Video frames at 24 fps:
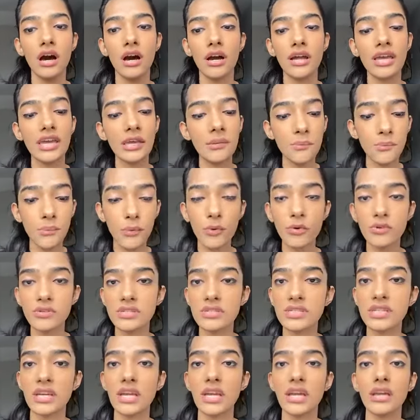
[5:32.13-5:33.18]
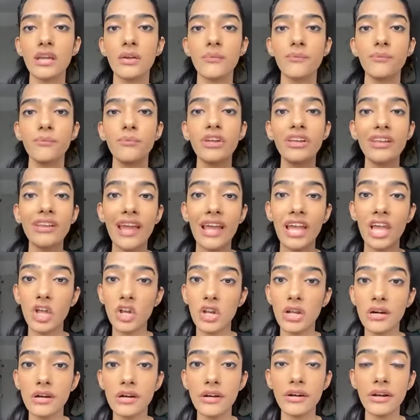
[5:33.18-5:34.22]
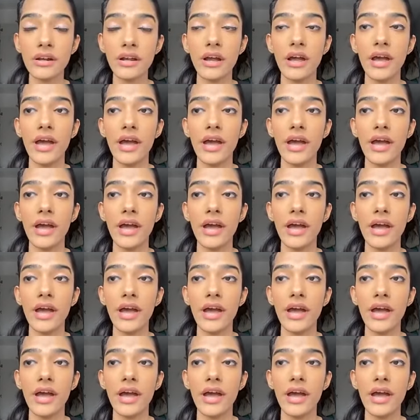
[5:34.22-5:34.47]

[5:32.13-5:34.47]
keep posting, be regular,